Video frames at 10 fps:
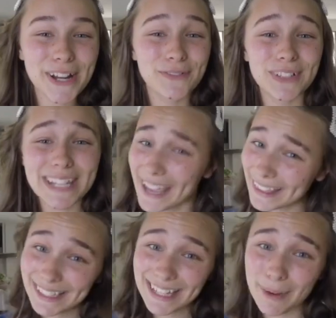for taking
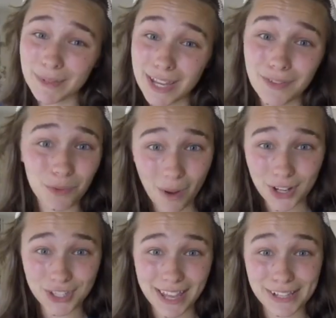the time to even
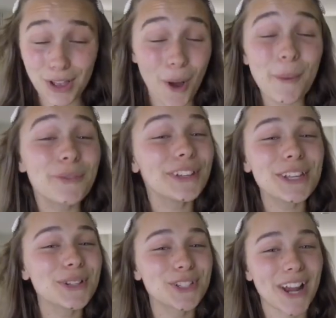watch this. Hopefully
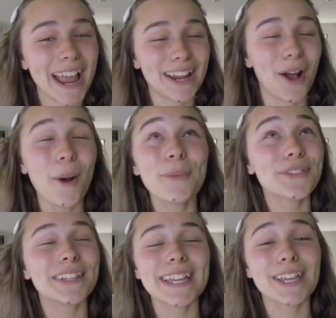you'll try it and
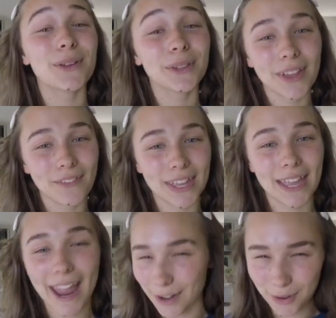hopefully you'll love it.
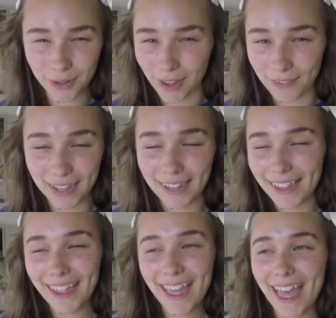I know you'll love it.
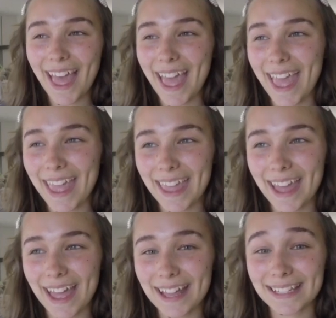
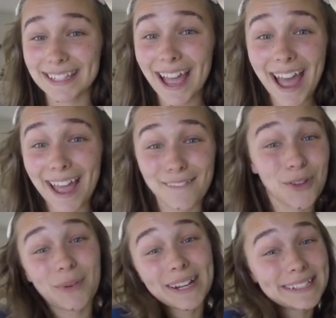And yeah, if you
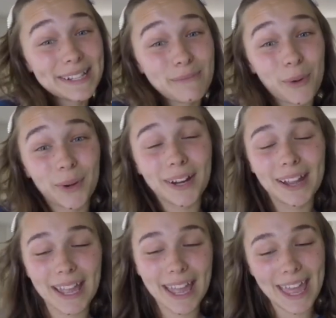wanna see more,
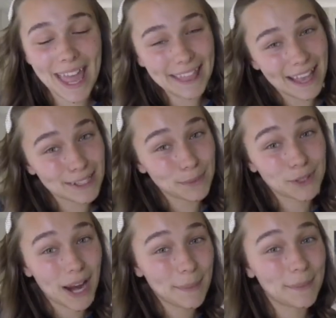hit that
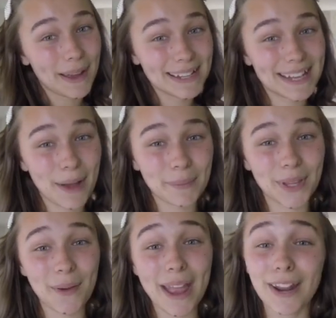subscribe button down
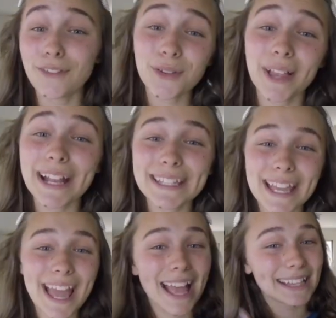below. And if you liked
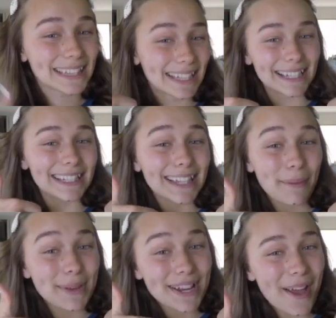it, let
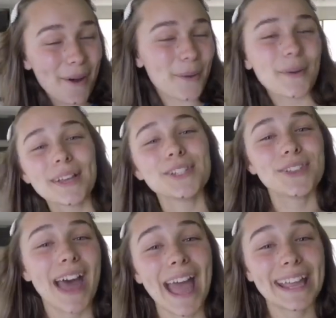me know so
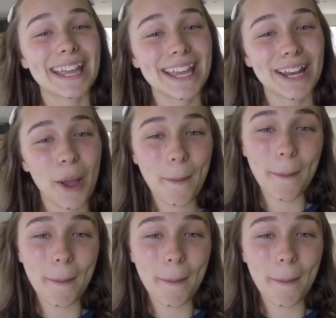that I can